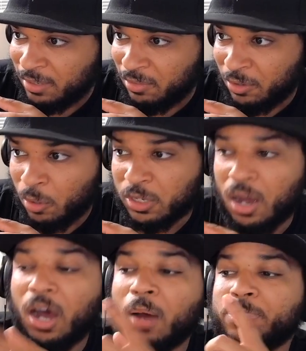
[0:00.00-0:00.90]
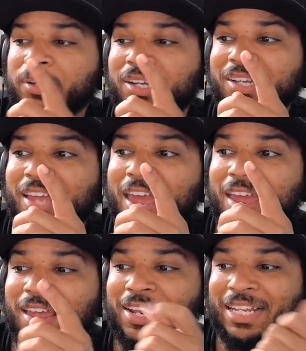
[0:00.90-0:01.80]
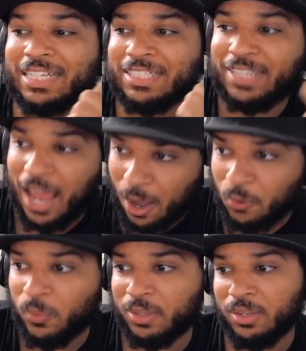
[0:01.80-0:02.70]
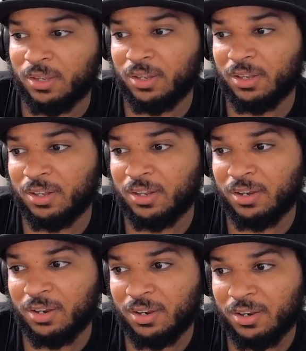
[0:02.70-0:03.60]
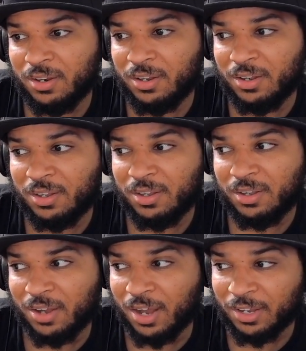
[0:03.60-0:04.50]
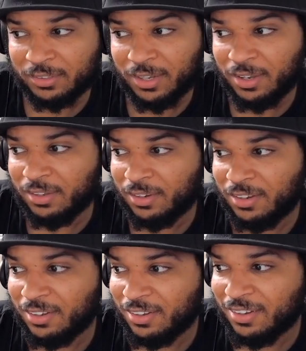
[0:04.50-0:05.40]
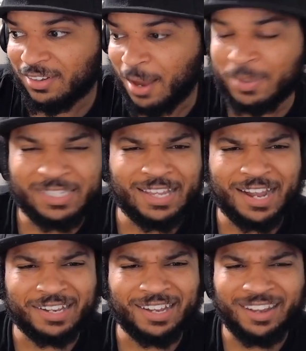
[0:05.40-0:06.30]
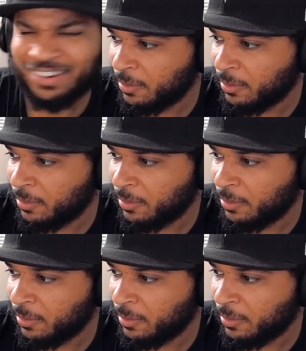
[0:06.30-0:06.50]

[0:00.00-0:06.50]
goes up and down with it. I like that. I've been saying that a lot.